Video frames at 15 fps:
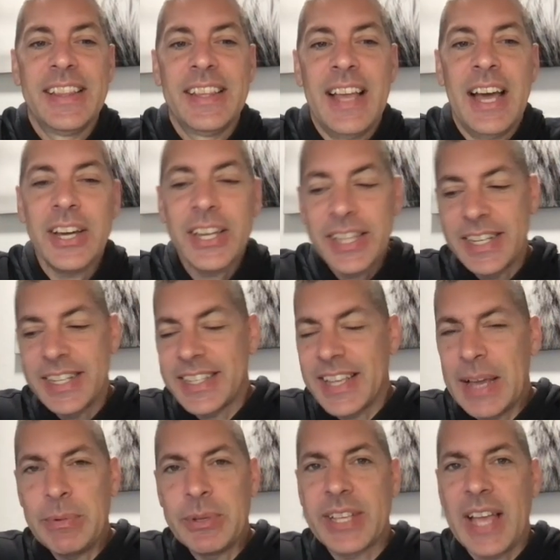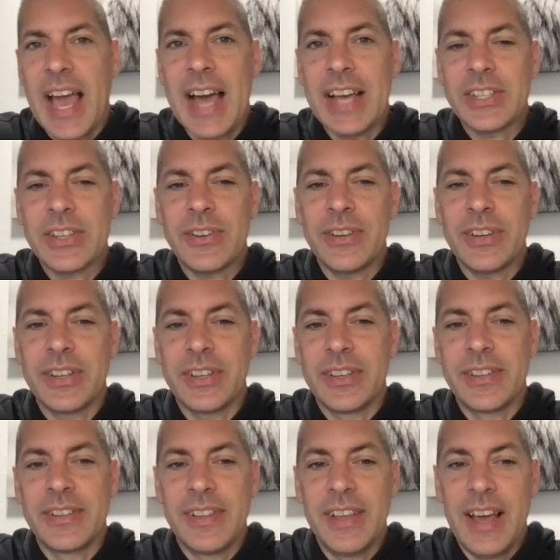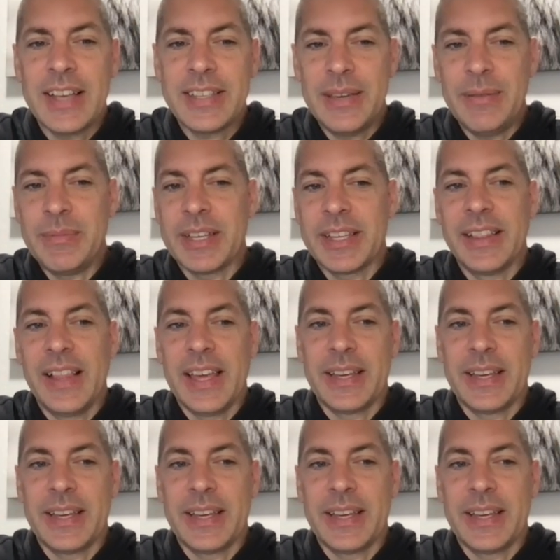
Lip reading: How could the disciples ask him to